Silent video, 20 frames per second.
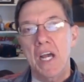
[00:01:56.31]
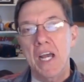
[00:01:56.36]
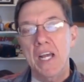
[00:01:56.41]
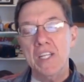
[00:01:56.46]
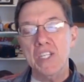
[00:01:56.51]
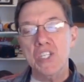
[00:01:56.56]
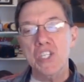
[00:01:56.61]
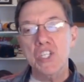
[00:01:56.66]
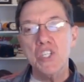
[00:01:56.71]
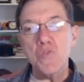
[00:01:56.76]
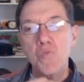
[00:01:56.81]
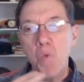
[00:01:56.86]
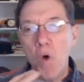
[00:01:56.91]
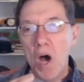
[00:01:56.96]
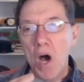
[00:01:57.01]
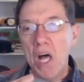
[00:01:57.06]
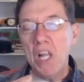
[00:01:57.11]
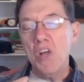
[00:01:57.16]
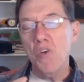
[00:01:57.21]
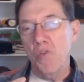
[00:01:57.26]
And
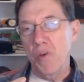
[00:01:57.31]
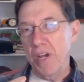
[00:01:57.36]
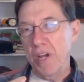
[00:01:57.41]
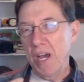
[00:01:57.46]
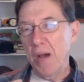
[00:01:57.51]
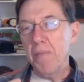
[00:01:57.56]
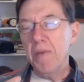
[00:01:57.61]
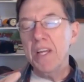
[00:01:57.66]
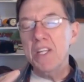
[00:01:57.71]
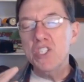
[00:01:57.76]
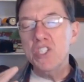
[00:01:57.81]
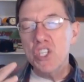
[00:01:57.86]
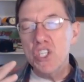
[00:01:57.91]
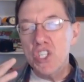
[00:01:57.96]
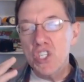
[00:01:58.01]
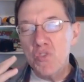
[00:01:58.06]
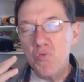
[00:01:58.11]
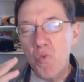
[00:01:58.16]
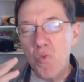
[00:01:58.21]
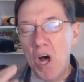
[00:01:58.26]
swallowing, I mean,
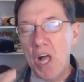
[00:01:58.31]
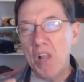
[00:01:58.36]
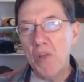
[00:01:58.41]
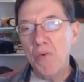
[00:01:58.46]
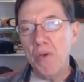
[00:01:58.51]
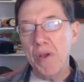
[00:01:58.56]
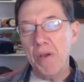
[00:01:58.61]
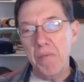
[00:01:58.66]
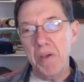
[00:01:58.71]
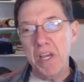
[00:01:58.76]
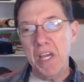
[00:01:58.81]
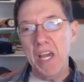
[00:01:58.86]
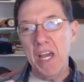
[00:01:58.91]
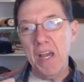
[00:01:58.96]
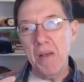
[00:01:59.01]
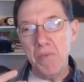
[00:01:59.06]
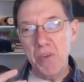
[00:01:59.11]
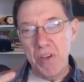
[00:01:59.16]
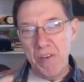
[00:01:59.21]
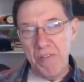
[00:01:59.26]
just swallowing
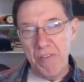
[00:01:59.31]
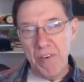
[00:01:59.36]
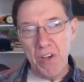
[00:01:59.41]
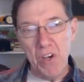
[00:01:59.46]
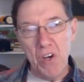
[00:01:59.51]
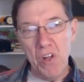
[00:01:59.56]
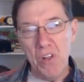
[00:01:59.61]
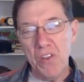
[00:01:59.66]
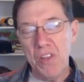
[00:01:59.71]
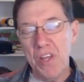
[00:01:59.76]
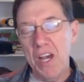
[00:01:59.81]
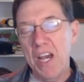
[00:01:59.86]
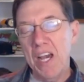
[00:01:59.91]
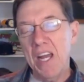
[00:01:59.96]
became difficult,